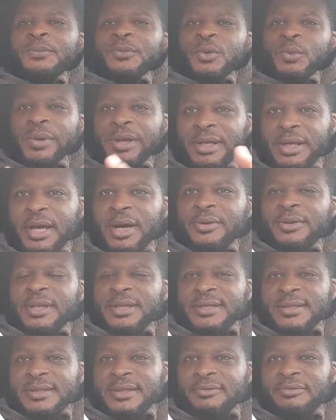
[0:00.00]
We know
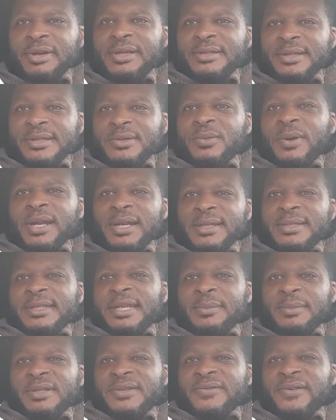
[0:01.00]
this the reasons why this
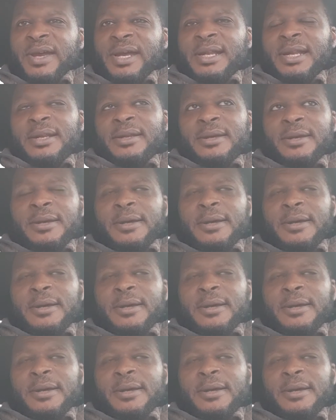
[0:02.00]
team is failing.